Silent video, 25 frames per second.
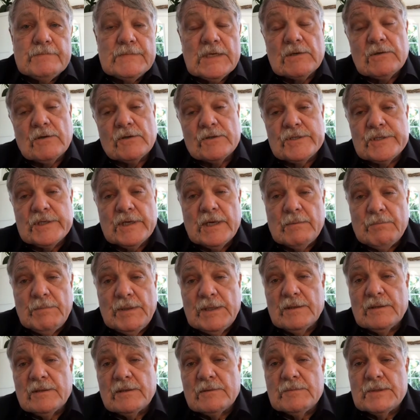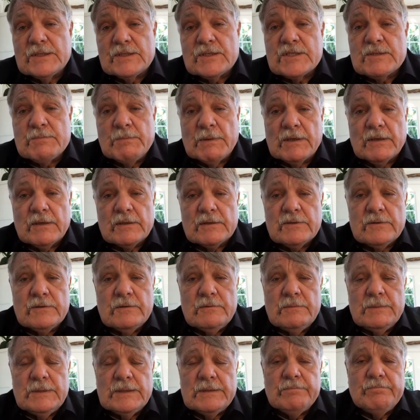Of course, you got to be a little bit smart
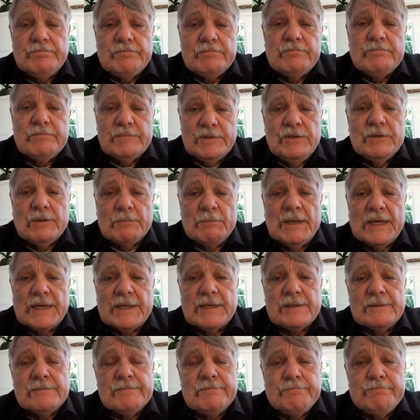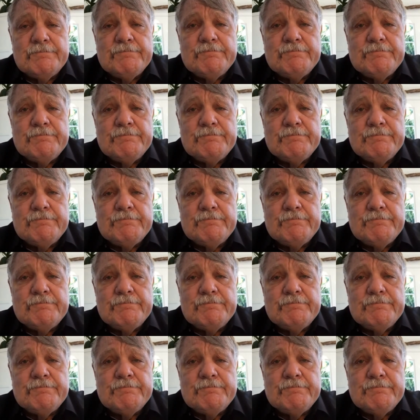too, but you'll make it.